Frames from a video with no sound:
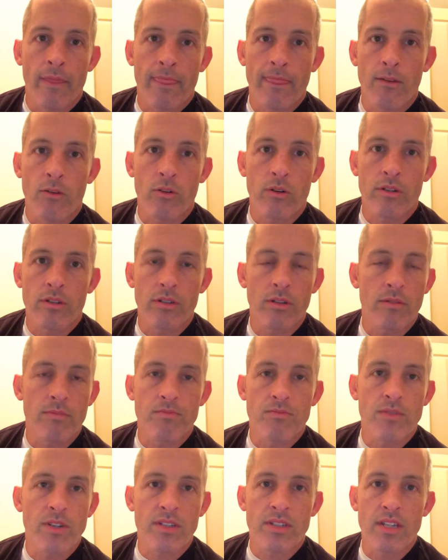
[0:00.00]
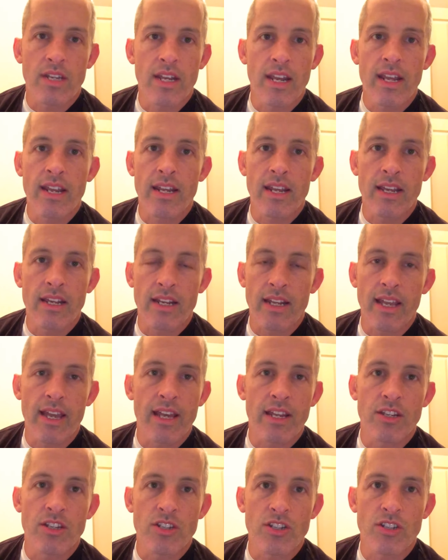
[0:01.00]
or you're just an idiot,
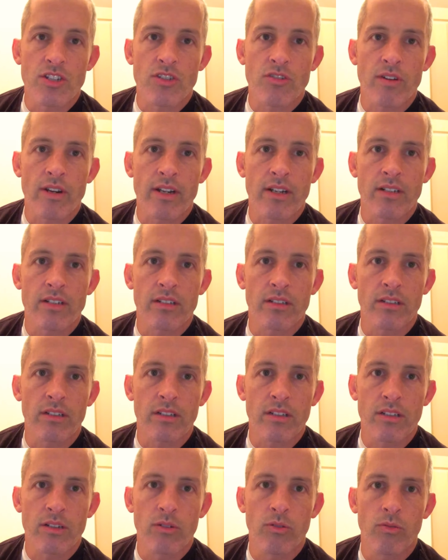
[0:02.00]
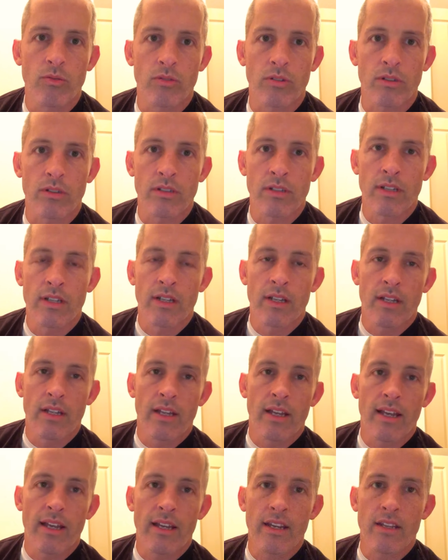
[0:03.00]
again, just trying to look cool,
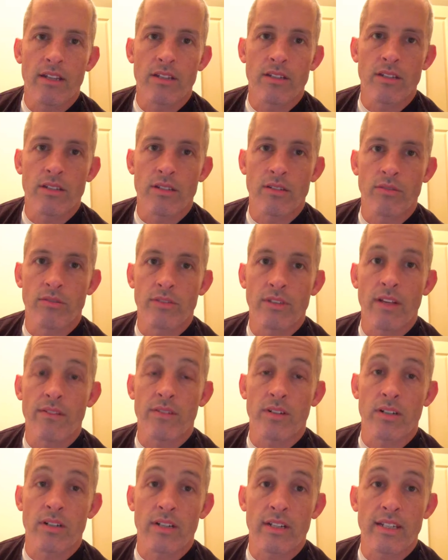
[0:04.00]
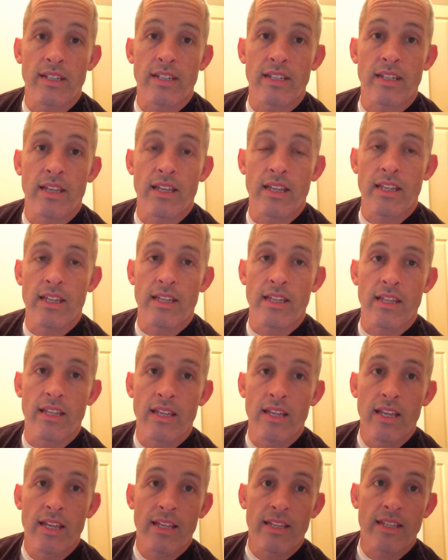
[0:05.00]
and you'll never
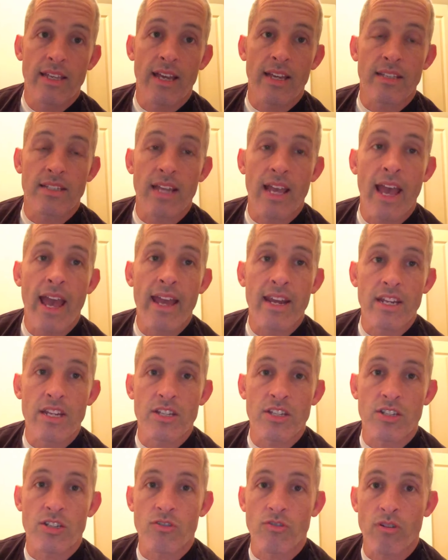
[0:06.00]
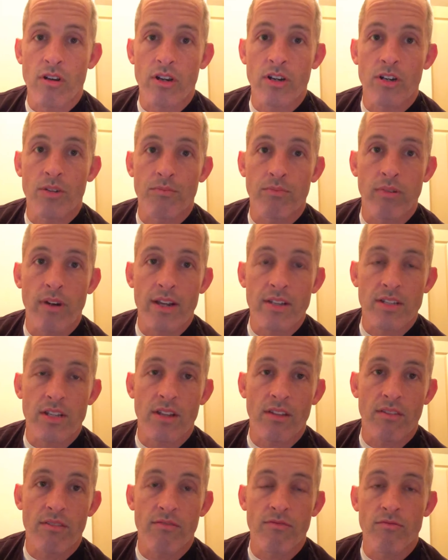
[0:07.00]
get any stronger
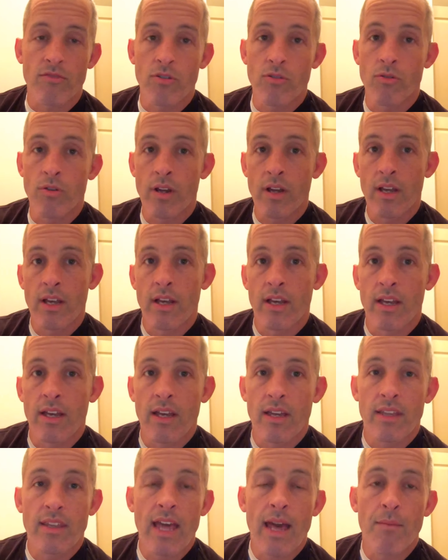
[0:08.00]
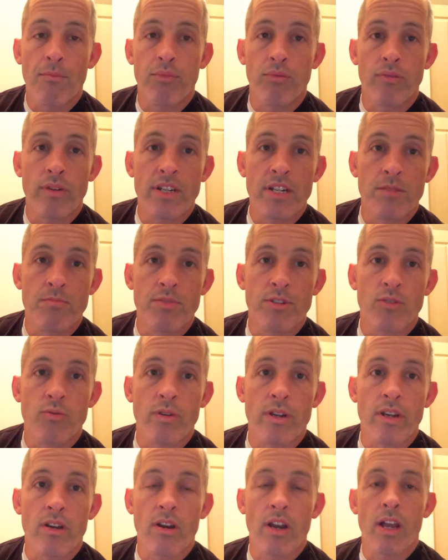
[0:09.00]
pressing through that bridge
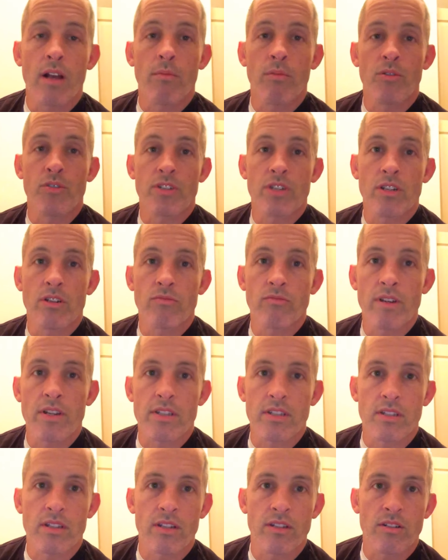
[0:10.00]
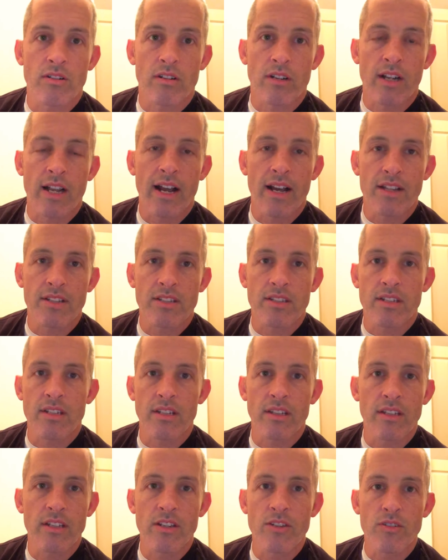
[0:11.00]
between your elbows and your wrists because you're
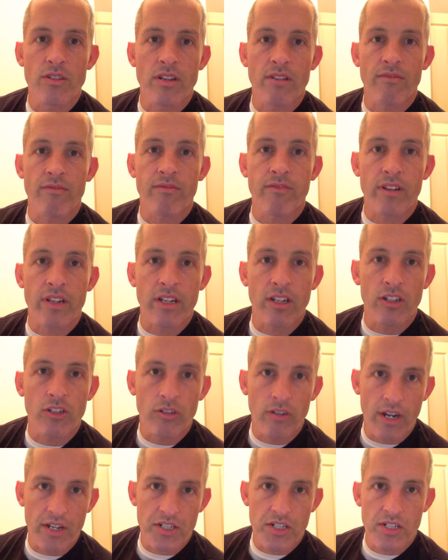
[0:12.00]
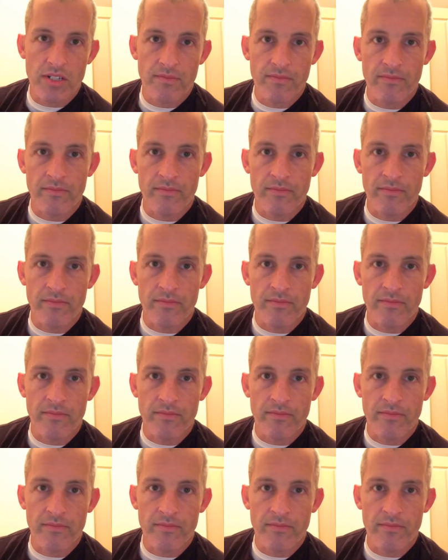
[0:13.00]
constantly using a freaking crutch.